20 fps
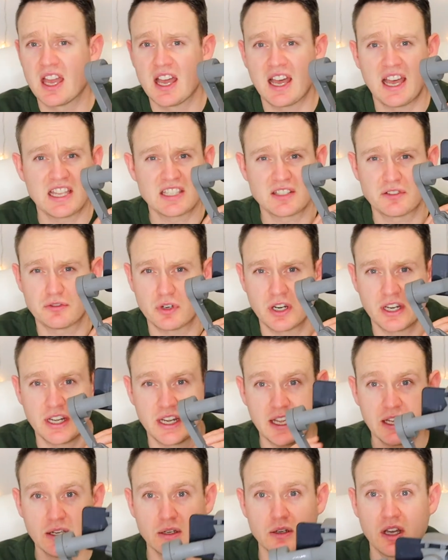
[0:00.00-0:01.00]
As of right
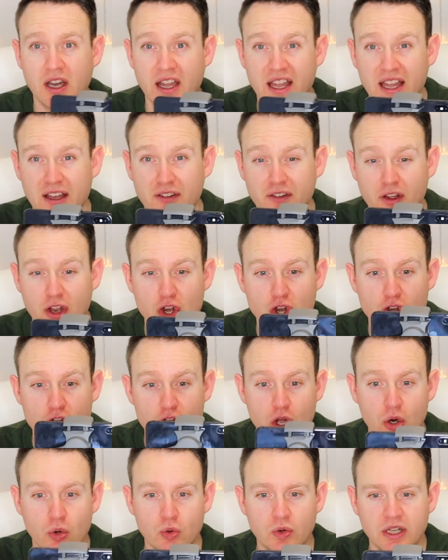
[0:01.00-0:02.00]
now, I have
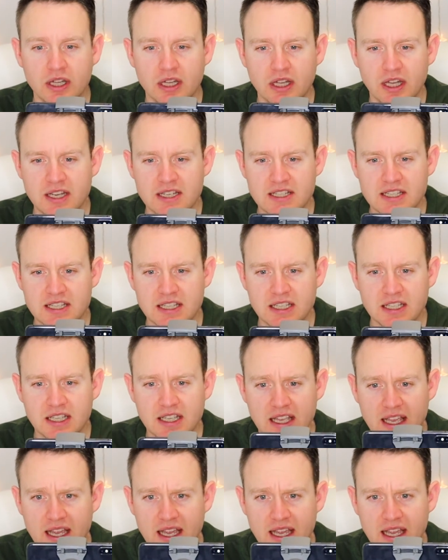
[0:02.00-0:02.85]
no real idea